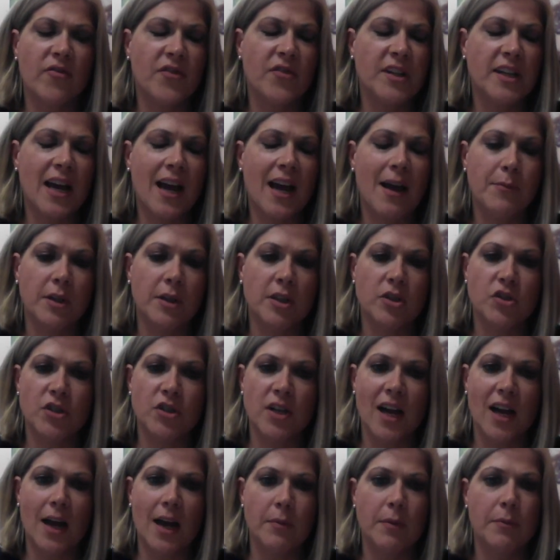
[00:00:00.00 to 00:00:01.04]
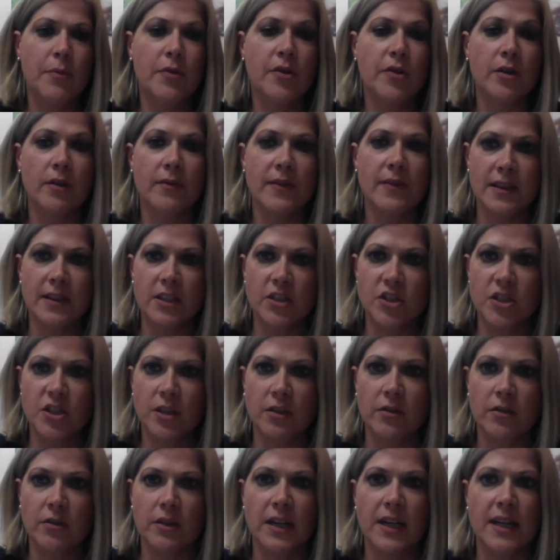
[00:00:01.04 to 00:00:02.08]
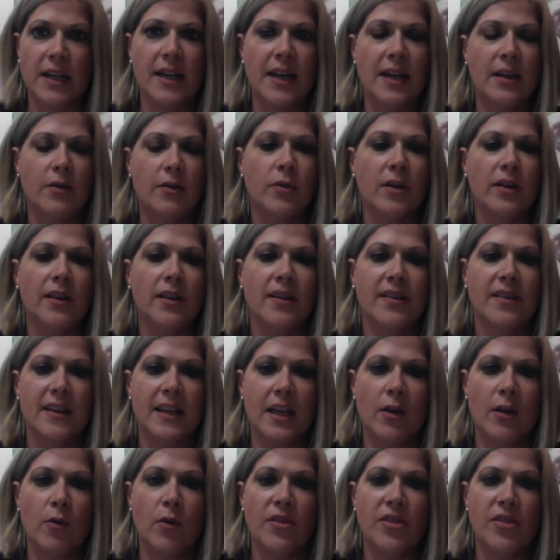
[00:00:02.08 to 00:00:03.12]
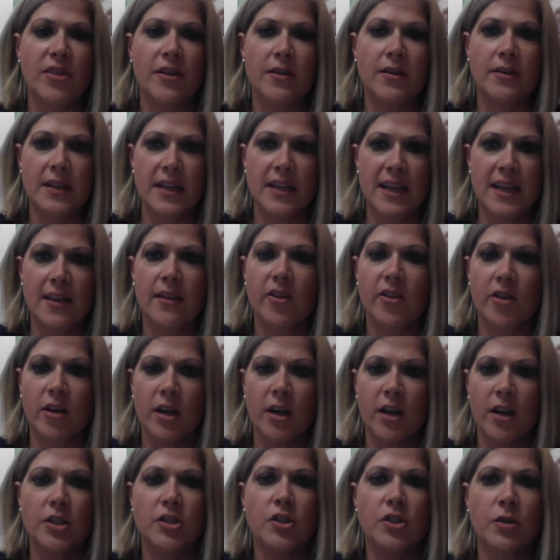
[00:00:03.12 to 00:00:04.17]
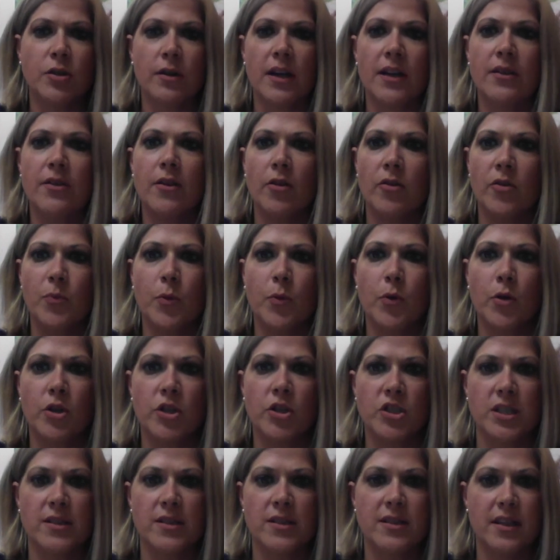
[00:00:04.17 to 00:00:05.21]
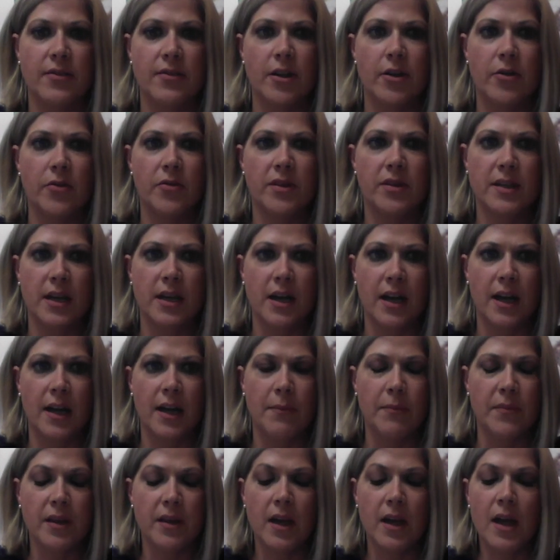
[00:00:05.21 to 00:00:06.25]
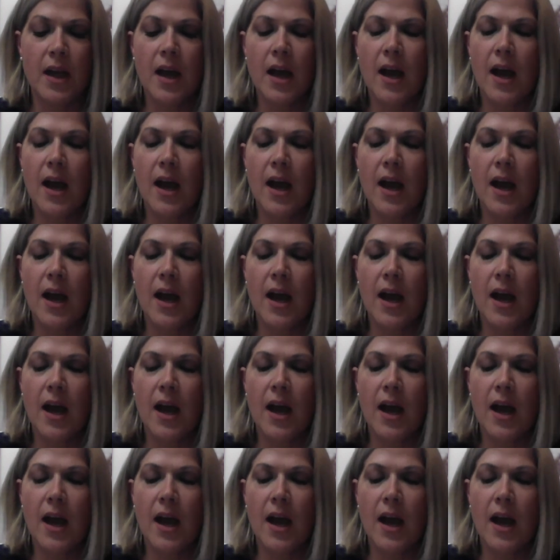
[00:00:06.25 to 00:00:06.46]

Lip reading: phenomenal job observing the children and really seeing what their needs are during those portions and those times,